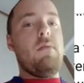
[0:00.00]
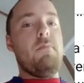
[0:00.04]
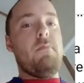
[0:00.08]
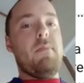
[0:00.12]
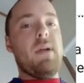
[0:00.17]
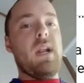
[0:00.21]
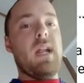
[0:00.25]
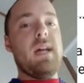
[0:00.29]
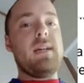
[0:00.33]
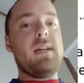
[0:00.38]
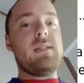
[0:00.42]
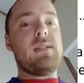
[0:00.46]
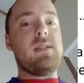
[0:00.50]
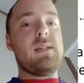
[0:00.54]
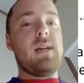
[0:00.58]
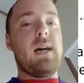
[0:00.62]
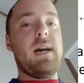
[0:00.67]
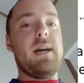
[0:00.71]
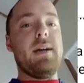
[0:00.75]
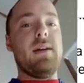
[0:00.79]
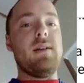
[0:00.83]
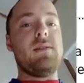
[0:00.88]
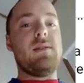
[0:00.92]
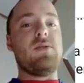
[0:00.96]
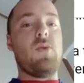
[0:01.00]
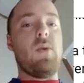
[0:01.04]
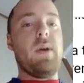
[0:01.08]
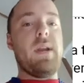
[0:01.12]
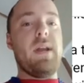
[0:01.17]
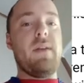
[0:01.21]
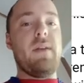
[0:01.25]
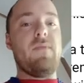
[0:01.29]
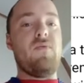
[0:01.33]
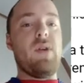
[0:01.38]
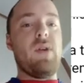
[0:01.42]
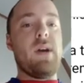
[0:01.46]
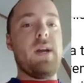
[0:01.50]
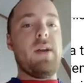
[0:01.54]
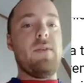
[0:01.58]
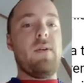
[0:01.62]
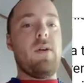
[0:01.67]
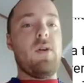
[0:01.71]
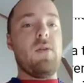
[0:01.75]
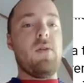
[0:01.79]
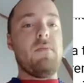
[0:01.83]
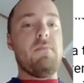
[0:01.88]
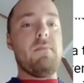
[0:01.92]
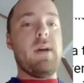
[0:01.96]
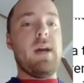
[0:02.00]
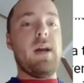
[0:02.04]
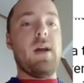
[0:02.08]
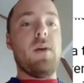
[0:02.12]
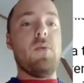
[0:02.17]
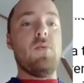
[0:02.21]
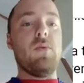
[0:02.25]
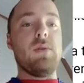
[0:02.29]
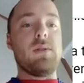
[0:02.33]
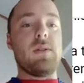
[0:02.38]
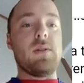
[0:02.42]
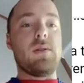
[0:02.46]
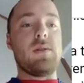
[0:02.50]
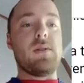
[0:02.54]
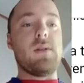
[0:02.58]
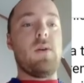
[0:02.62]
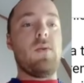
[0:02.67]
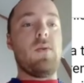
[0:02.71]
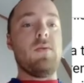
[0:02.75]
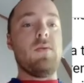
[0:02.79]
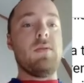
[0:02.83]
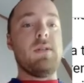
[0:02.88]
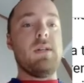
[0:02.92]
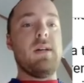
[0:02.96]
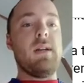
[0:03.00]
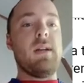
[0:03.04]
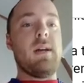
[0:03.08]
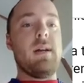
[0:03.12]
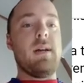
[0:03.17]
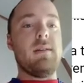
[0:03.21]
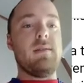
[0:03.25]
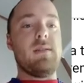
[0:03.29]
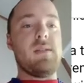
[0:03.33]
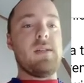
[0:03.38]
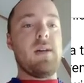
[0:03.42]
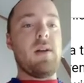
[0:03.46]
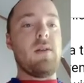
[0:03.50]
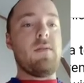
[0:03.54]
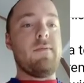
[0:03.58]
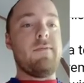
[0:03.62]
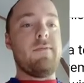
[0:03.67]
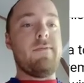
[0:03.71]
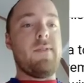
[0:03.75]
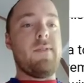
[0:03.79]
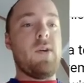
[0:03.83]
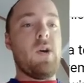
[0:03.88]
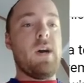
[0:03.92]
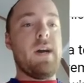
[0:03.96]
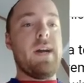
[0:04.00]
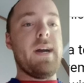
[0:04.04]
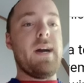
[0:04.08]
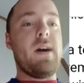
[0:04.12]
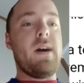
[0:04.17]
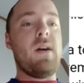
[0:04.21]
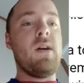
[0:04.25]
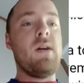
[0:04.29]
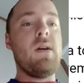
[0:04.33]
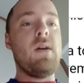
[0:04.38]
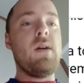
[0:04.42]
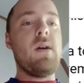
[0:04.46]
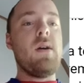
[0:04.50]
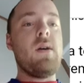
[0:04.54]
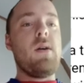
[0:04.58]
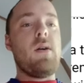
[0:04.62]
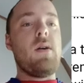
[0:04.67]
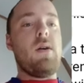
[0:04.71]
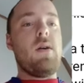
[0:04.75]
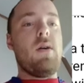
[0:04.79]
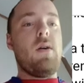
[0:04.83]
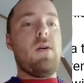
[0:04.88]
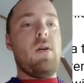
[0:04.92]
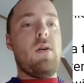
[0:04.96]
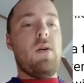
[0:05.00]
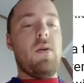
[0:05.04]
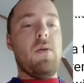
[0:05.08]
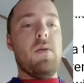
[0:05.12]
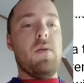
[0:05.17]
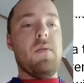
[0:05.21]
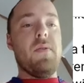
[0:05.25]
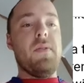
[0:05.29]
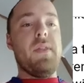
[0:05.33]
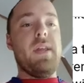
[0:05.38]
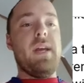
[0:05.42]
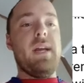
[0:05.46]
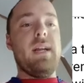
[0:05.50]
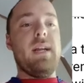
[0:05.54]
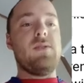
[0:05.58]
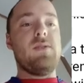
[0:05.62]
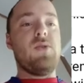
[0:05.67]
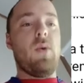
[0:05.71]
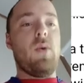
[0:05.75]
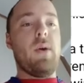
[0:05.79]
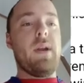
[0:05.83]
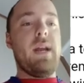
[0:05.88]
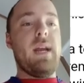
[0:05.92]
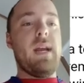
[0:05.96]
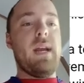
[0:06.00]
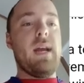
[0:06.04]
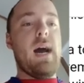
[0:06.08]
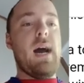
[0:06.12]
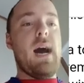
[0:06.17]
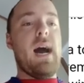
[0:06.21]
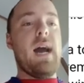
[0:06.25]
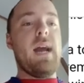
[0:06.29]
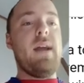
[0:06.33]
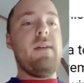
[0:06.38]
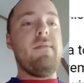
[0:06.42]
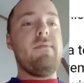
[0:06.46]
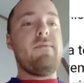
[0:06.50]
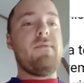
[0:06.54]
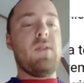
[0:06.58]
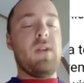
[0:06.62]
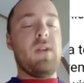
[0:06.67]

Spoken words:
Police say a 23-year-old man was assaulted and set on fire on the 28th